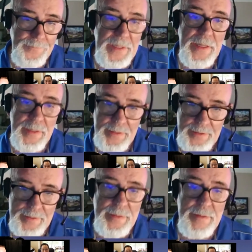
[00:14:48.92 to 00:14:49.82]
one of the
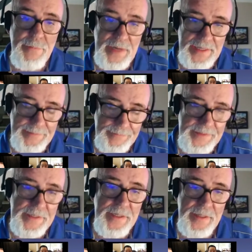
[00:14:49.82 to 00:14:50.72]
group's main
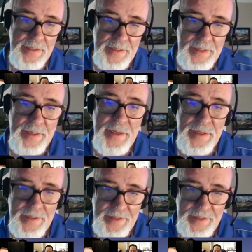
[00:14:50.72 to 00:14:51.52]
primary focuses.